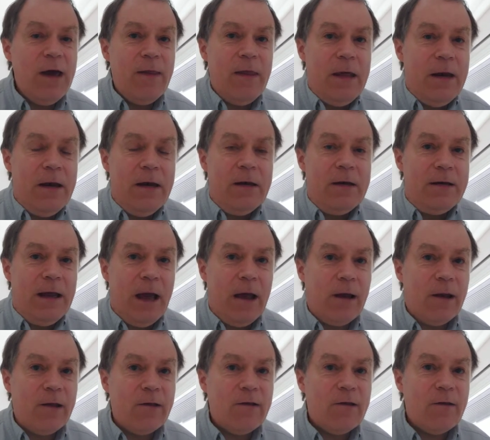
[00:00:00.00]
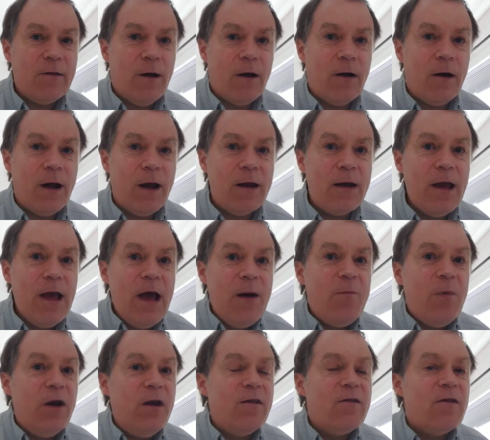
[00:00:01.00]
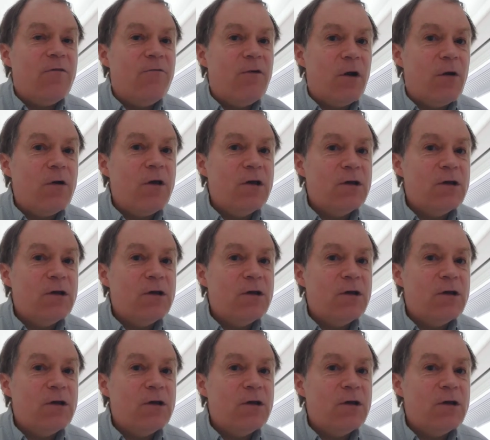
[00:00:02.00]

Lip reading: They didn't tell us, all right? But it's a very